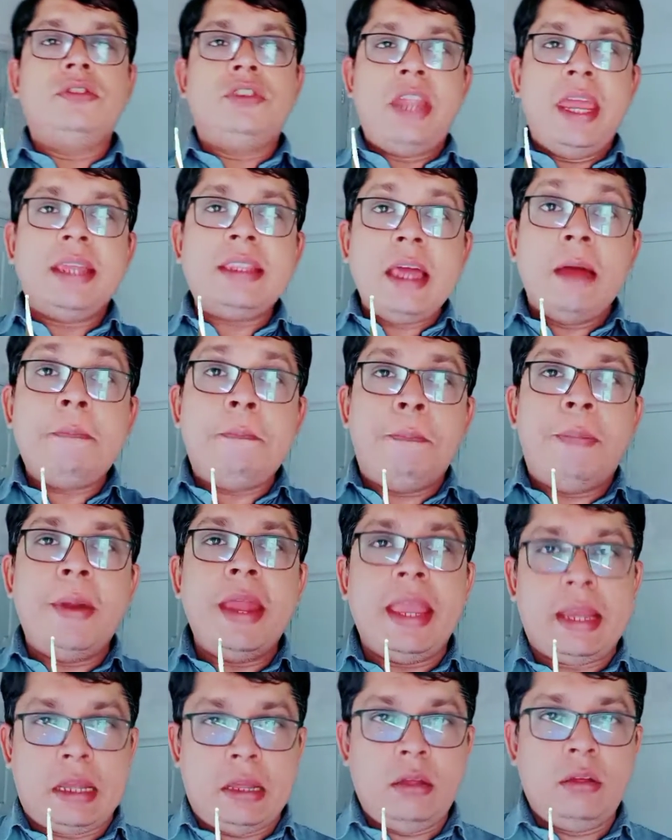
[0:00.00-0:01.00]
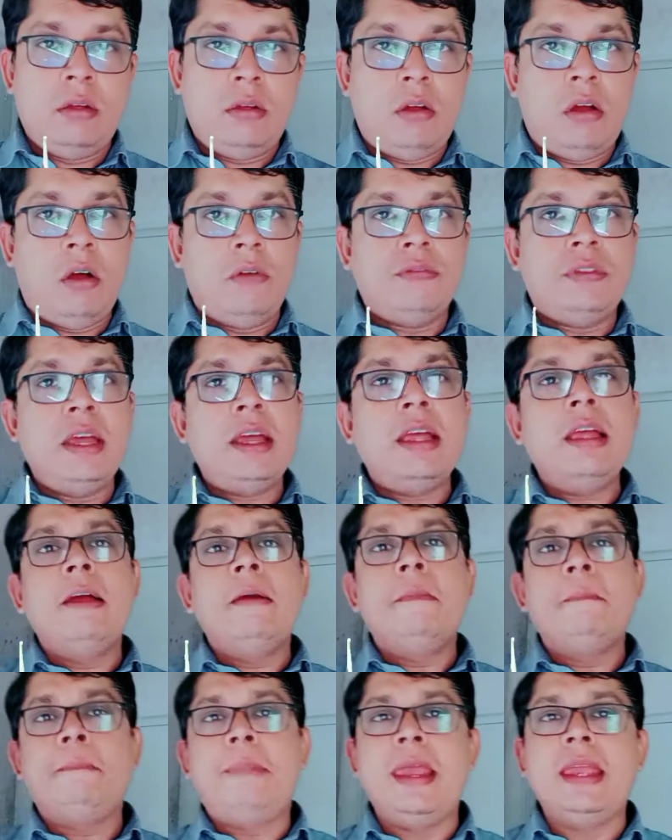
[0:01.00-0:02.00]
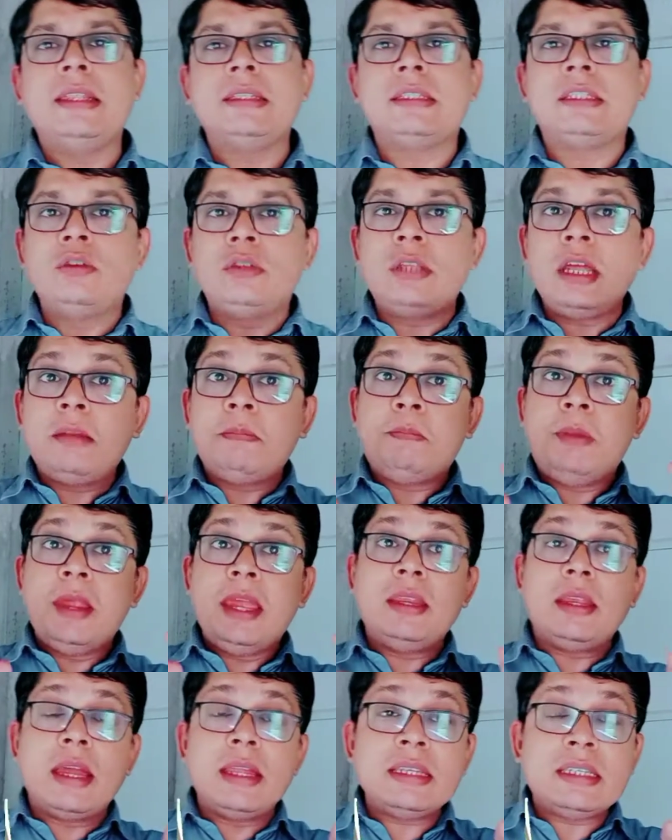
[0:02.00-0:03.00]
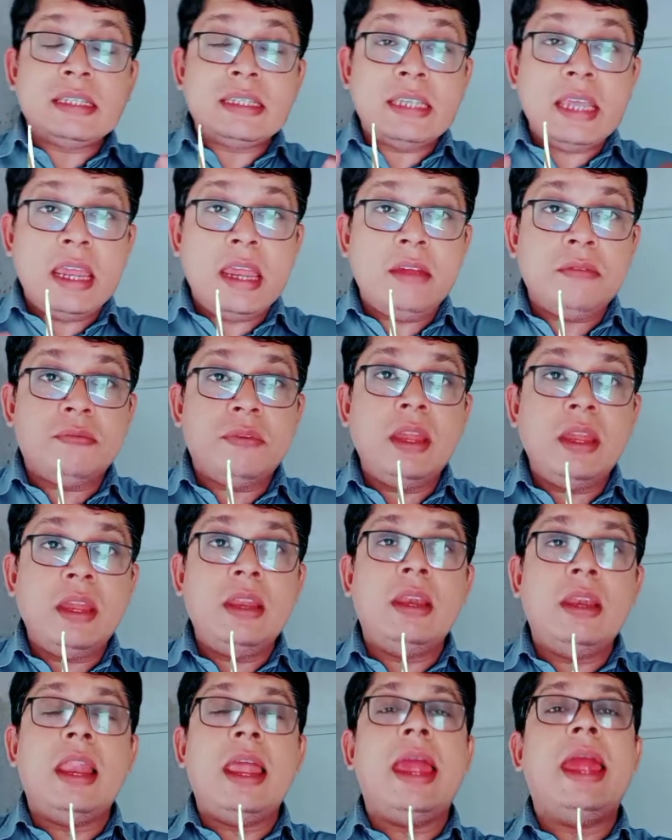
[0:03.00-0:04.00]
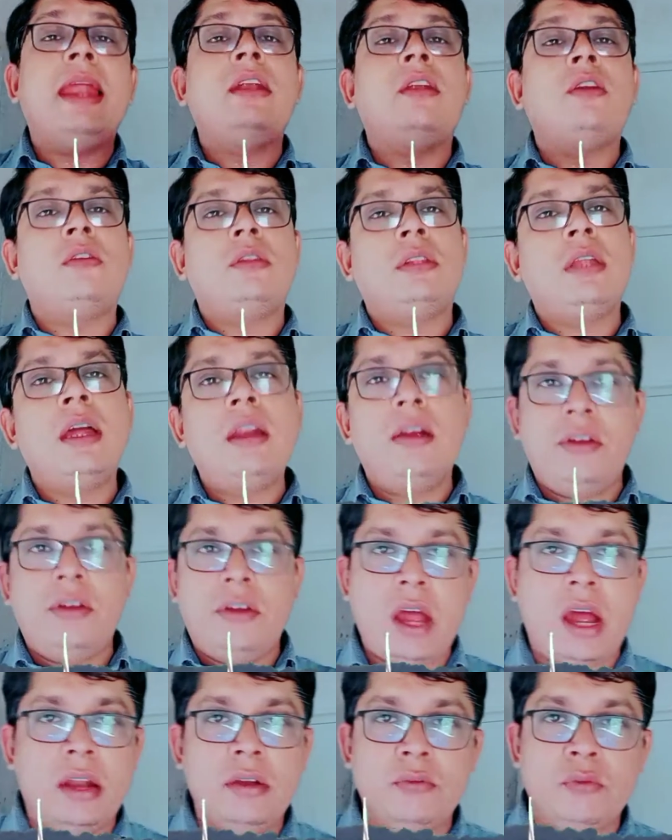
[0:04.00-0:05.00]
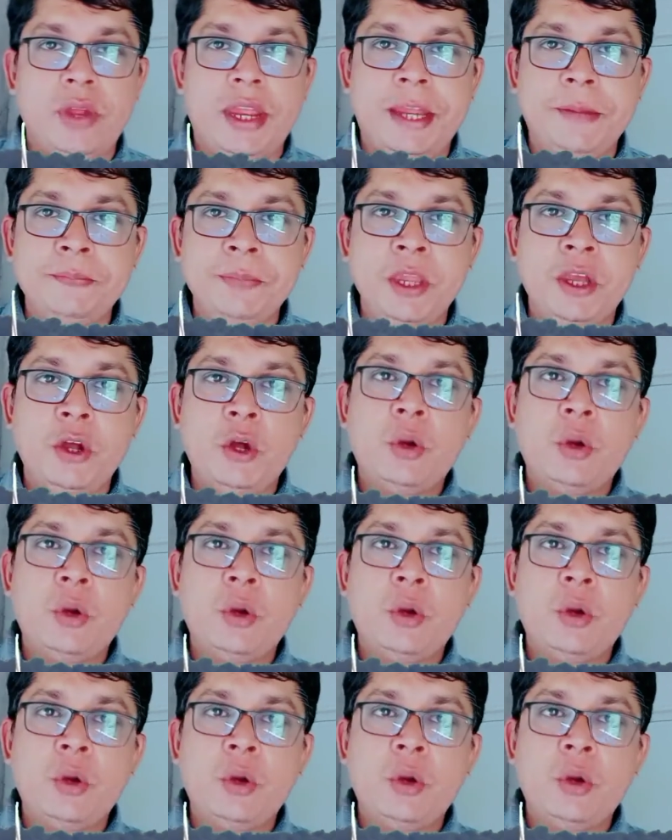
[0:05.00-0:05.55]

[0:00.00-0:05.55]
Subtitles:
take the brake of the plane so that plane can safely land on the runway.